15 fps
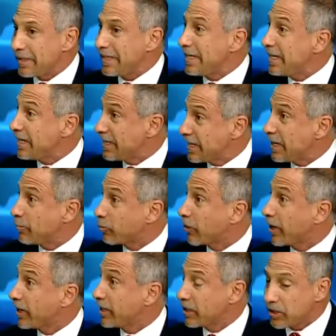knee-deep
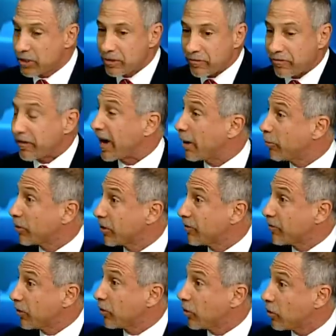right into the fabric
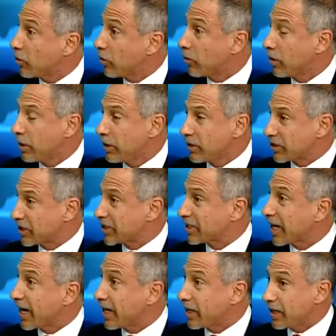of the local
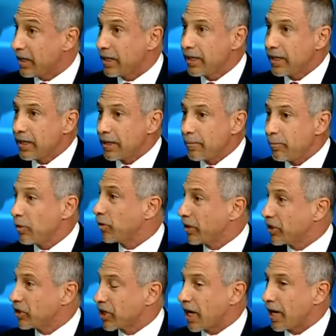society,
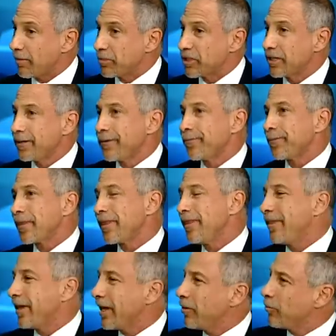building jobs.
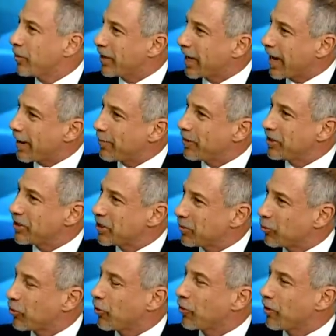Then what happened is
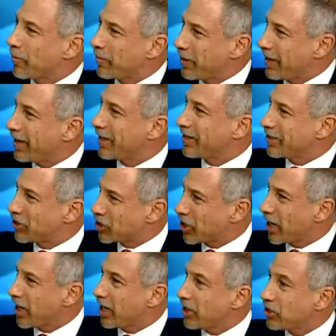the program began to
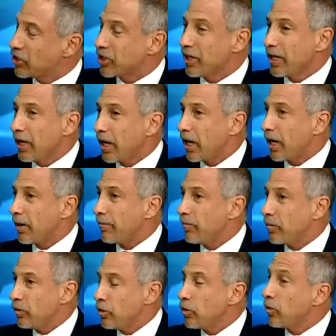change. A
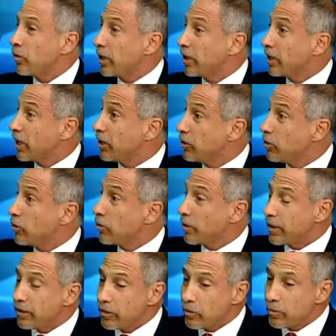
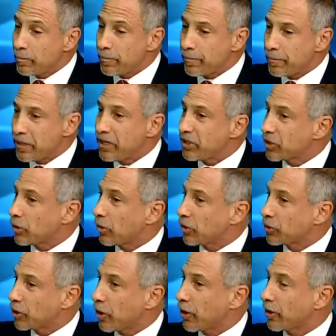new piece
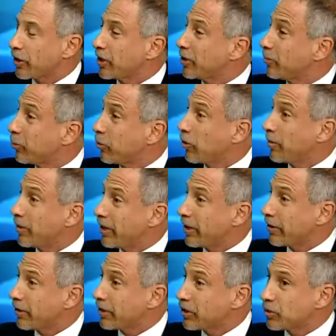called targeted employment
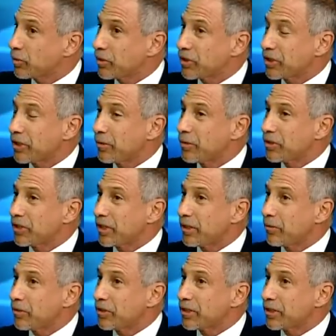areas was a